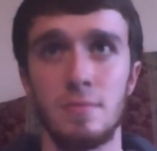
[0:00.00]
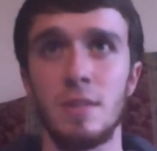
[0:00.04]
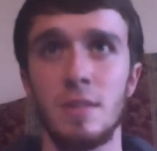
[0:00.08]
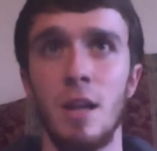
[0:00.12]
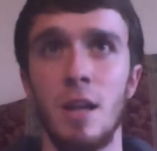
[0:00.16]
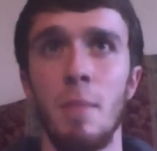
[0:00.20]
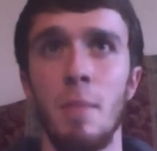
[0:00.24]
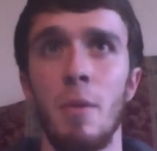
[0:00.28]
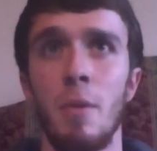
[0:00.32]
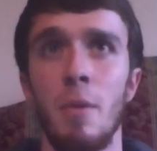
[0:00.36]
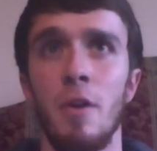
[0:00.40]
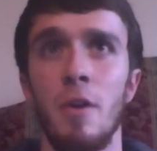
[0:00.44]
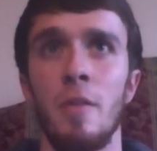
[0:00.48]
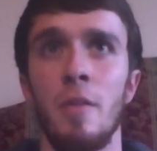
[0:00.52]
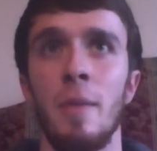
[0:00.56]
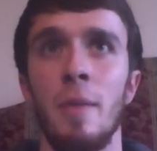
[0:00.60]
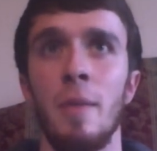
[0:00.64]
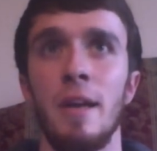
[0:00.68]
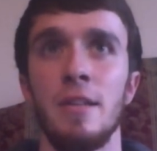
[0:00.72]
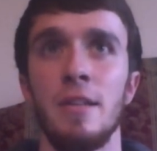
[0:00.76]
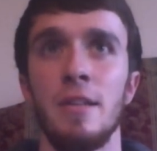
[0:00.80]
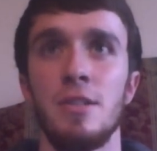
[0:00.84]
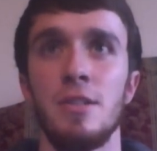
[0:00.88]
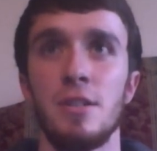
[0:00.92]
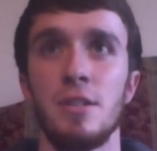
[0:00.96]
Burden of the
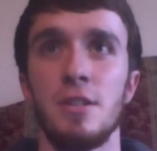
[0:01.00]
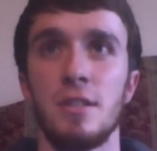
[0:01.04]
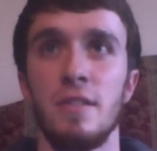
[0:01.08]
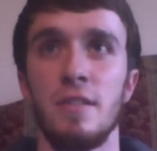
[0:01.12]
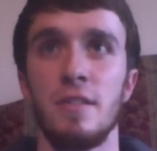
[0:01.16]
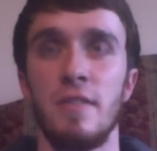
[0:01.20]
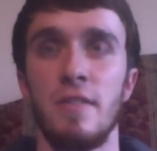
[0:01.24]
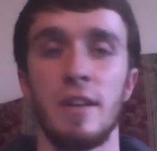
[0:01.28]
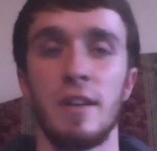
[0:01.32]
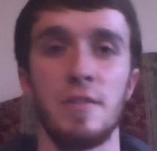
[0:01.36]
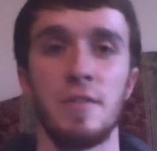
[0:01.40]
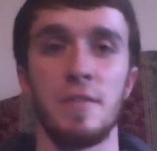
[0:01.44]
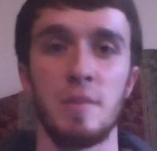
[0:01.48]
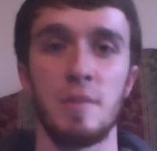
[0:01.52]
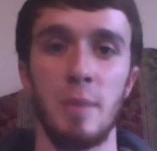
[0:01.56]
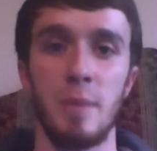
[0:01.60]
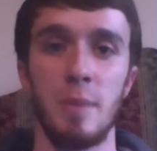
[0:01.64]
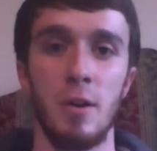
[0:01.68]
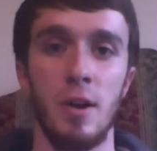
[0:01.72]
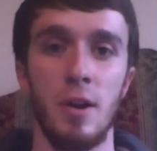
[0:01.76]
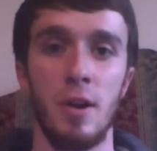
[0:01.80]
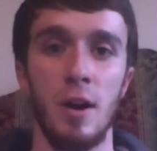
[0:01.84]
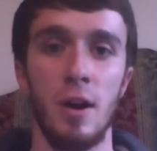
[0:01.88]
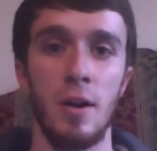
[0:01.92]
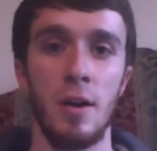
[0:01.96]
Mighty is just an effective
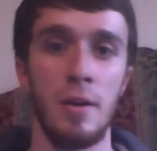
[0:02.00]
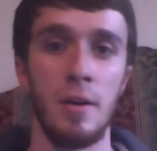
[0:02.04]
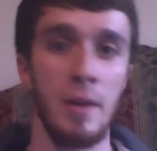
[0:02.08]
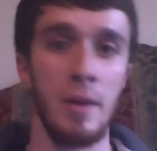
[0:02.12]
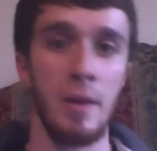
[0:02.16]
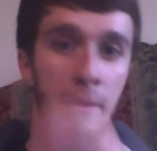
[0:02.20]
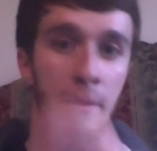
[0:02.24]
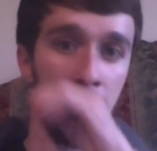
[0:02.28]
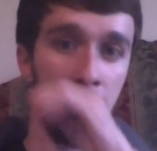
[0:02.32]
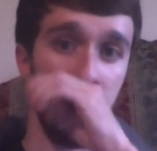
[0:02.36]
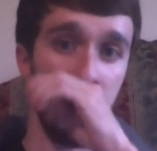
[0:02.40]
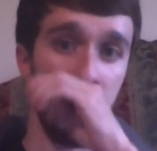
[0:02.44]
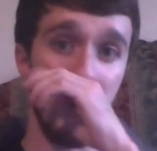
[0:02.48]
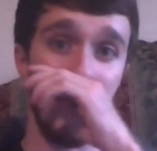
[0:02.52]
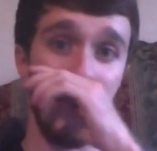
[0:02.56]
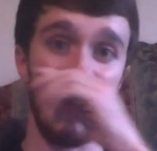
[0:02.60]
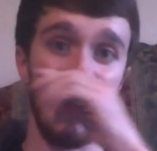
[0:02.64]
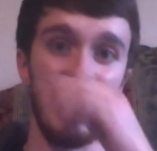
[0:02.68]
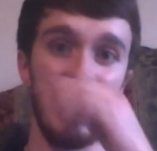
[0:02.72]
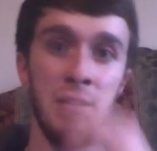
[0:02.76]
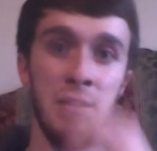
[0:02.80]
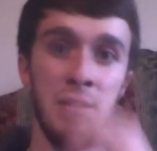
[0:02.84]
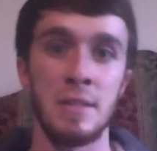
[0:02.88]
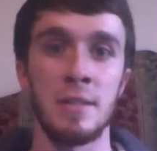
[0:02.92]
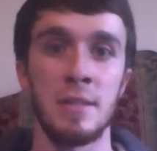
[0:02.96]
spell card,
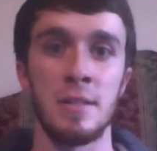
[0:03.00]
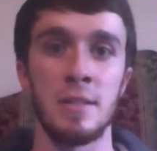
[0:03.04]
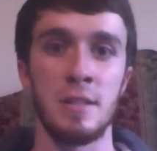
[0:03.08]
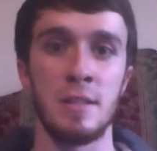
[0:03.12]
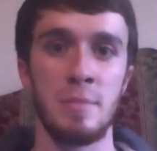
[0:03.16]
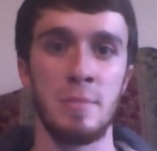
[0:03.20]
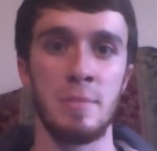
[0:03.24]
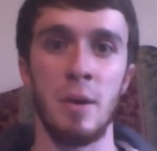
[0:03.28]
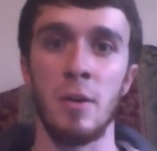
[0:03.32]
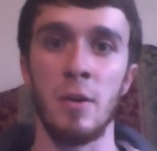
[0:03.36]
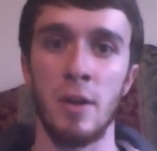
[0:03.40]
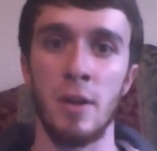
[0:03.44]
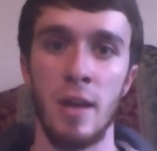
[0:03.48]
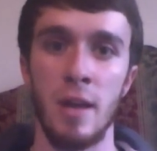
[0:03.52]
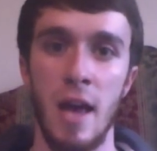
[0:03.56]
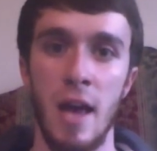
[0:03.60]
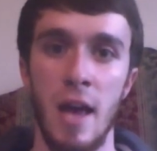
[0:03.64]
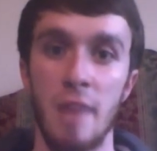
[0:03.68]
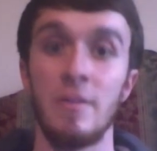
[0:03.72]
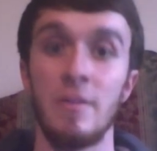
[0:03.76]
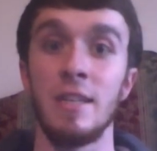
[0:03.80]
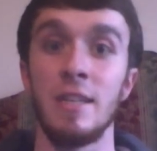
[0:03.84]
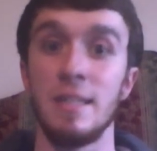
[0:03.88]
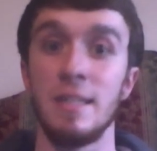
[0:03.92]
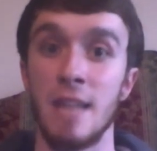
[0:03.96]
and this is a spell
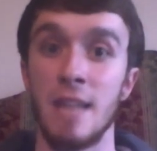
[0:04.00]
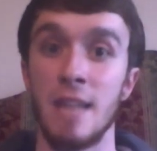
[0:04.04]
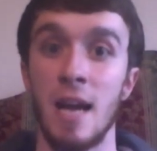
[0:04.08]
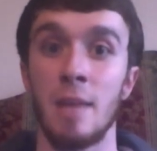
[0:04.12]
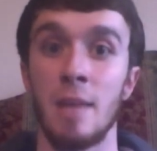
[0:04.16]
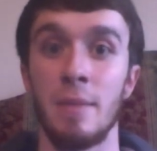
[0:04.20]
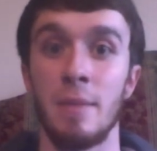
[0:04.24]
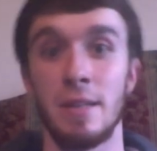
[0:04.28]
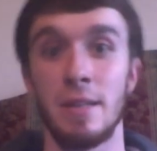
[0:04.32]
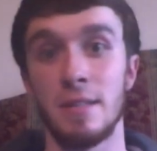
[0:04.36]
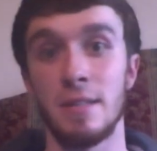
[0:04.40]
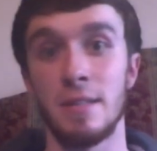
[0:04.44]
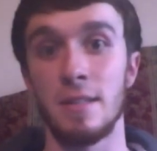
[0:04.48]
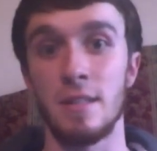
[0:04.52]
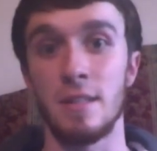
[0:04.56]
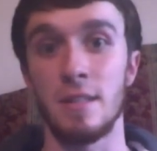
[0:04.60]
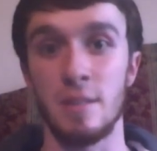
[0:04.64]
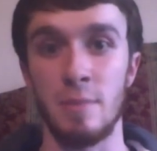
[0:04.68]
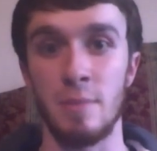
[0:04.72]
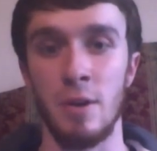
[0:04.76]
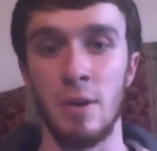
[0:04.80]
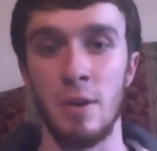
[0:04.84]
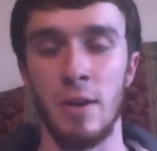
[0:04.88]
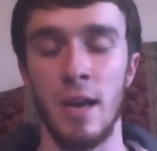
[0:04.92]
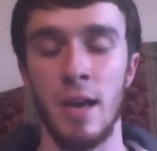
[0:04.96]
heavy deck because it's a
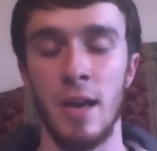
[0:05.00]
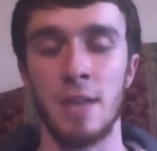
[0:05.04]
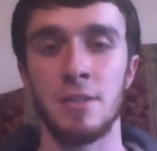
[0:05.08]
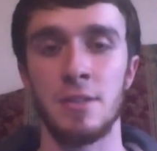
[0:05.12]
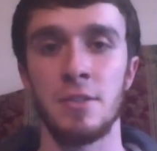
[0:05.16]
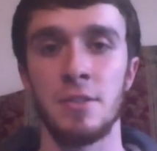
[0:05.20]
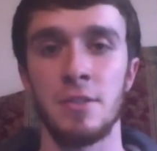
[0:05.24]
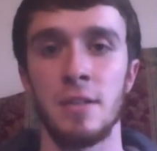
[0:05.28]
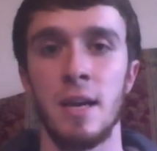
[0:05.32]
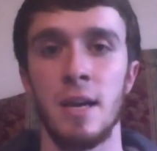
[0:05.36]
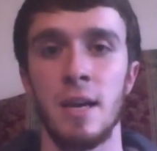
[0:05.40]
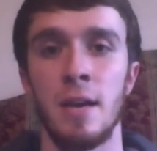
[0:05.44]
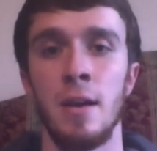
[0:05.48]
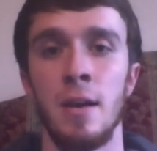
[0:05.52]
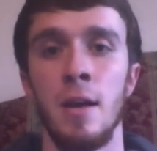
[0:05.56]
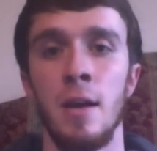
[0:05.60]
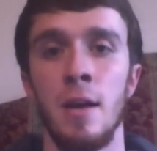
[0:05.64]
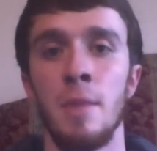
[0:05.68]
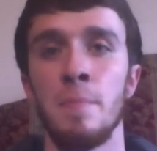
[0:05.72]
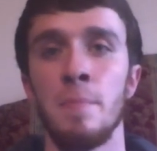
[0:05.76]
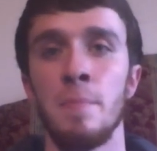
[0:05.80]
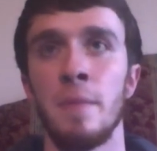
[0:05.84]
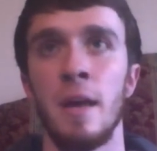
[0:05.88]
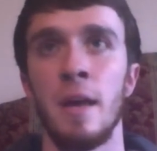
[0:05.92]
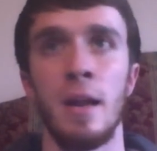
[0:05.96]
Spellcaster deck,
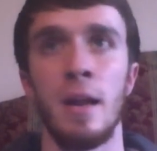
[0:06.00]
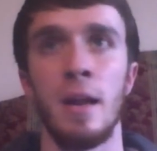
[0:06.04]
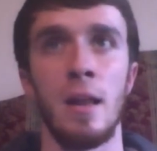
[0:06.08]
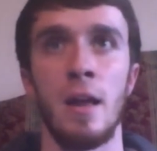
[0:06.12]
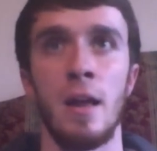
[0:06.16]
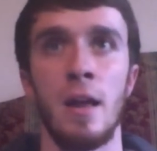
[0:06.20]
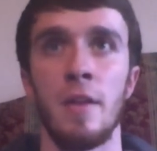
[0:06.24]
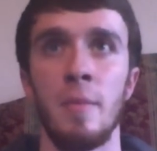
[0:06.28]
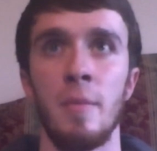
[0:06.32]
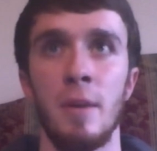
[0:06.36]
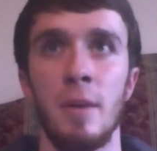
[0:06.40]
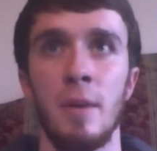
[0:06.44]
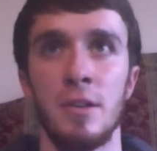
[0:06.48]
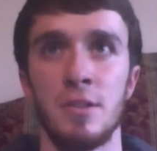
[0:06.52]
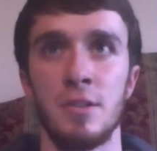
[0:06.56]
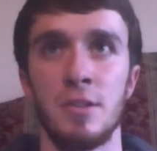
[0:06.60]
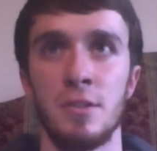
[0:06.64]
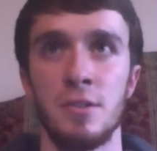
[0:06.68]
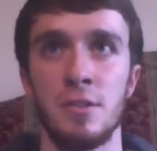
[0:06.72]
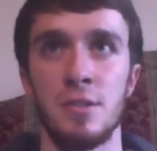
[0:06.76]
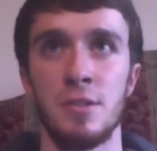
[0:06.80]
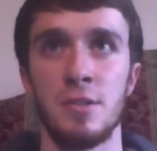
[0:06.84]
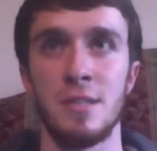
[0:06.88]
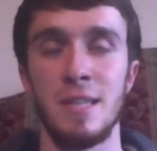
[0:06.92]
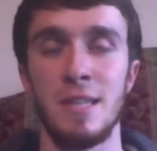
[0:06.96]
and a lot of the
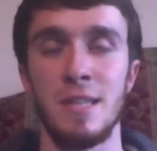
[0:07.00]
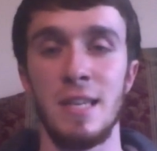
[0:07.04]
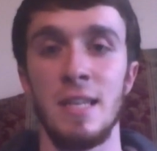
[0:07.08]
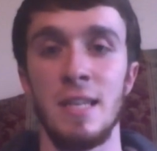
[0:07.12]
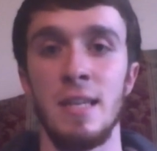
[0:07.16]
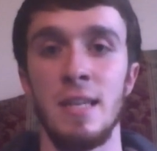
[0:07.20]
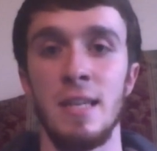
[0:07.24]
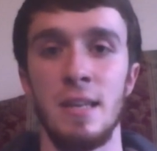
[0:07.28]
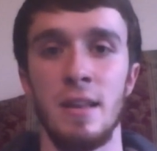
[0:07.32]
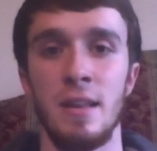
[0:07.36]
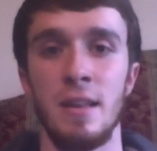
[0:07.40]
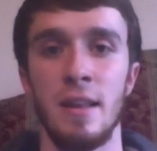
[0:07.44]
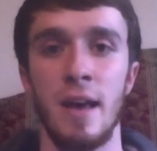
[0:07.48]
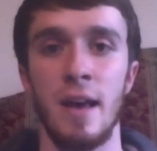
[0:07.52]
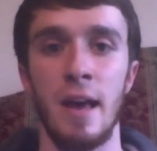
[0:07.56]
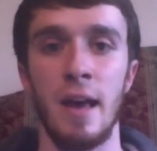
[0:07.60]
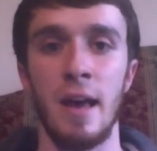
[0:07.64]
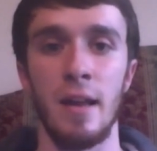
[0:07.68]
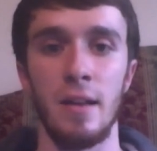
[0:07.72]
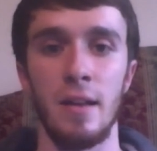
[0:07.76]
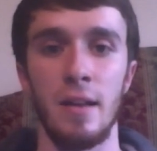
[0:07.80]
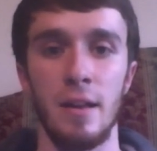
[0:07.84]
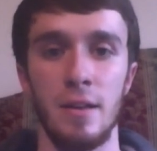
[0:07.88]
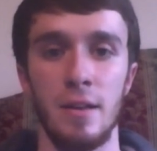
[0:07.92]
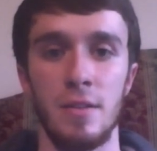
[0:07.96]
monsters need
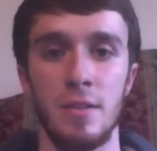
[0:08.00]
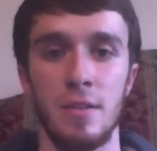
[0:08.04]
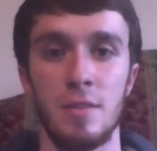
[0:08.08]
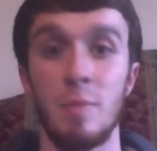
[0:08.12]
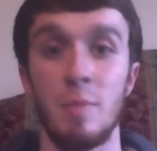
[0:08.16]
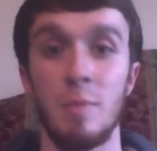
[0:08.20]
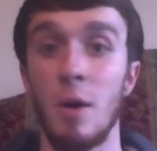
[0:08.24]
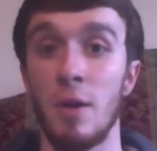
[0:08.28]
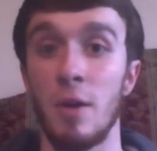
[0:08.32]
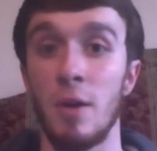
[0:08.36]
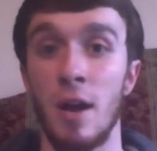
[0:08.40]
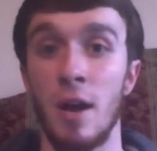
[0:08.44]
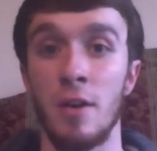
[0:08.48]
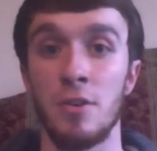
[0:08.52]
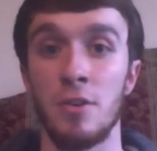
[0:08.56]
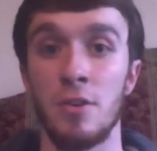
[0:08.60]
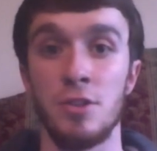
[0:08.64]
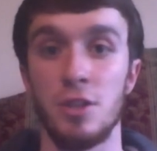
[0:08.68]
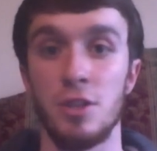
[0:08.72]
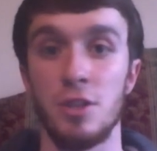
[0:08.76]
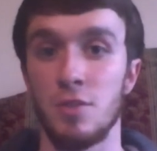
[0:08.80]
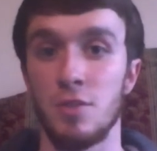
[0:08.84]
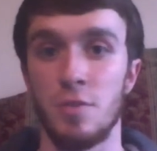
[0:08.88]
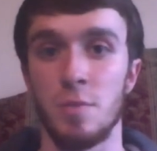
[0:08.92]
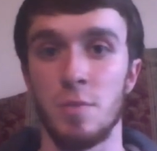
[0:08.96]
that like spell counters
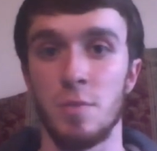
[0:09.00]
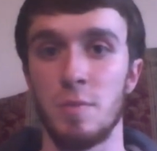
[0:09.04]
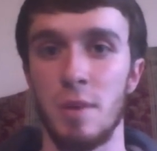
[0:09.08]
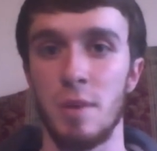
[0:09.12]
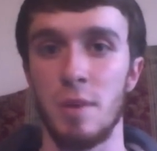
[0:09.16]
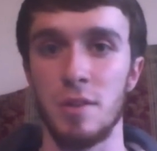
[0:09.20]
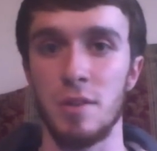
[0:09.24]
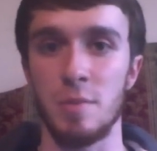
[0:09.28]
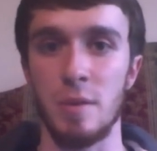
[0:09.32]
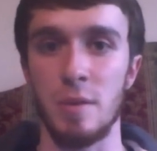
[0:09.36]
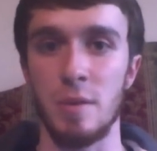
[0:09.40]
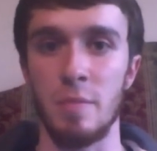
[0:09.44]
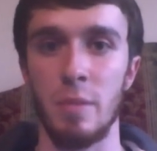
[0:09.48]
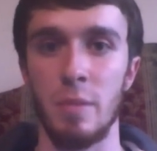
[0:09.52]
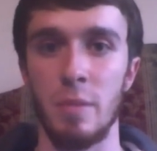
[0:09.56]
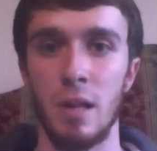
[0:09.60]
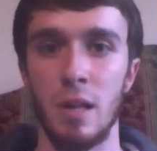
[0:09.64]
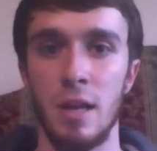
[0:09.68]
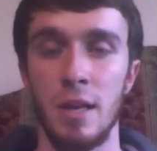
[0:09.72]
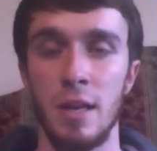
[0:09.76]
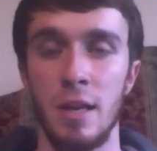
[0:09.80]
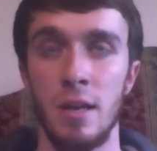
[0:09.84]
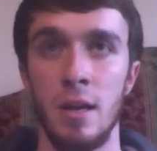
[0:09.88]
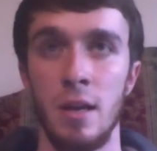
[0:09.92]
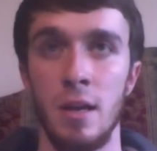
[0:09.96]
just from spells being
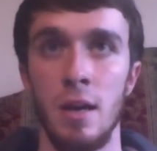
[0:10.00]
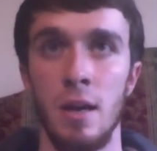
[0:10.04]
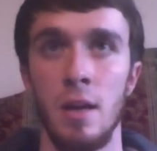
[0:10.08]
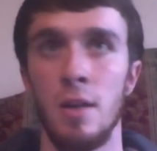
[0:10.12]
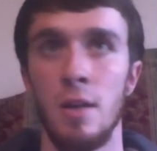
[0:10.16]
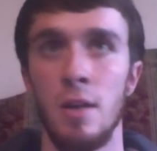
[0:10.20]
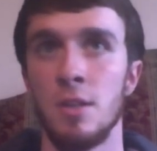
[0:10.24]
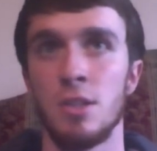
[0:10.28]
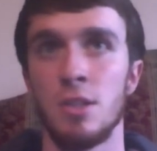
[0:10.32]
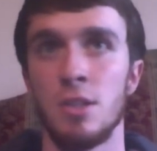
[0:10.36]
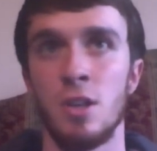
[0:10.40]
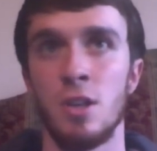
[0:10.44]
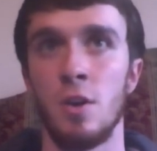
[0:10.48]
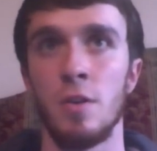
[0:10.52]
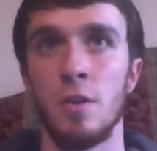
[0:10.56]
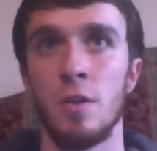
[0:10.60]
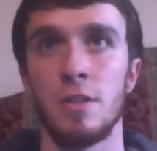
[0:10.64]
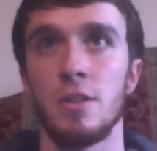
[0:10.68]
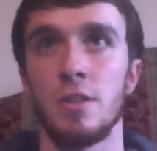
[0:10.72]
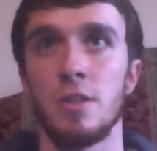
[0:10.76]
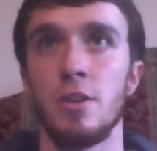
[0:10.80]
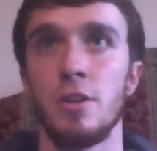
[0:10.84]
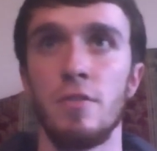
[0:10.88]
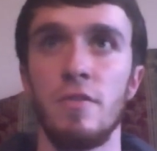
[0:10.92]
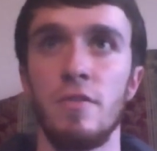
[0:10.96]
played, so
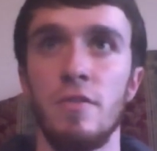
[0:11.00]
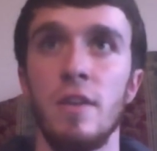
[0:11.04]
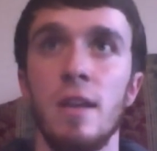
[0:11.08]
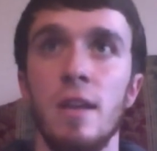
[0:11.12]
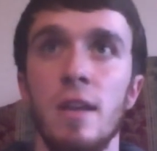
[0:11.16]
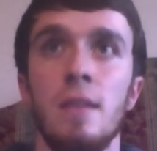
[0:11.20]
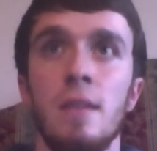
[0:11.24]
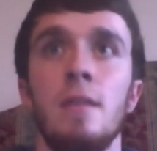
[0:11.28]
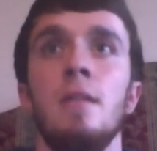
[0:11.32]
it's a good fit.